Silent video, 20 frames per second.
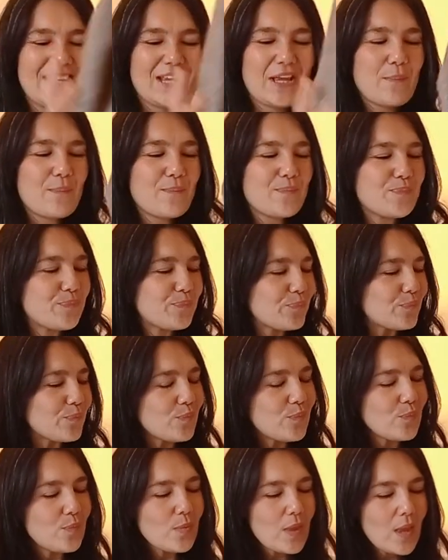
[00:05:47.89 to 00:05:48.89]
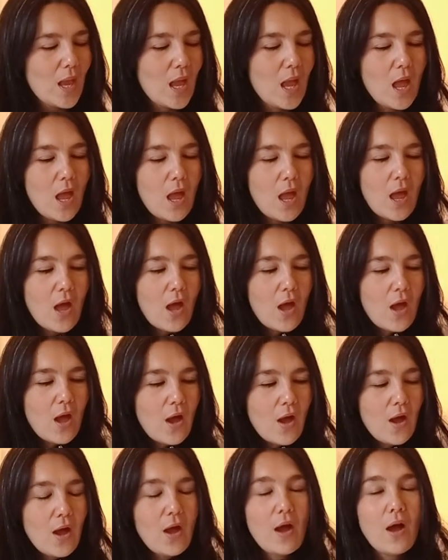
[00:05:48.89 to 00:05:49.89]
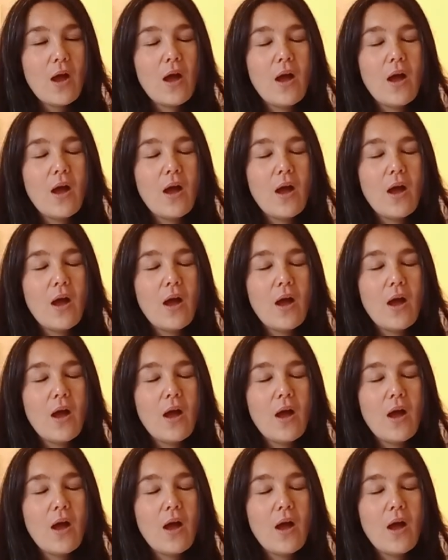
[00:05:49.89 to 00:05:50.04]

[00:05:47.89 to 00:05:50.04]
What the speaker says: (no one is talking)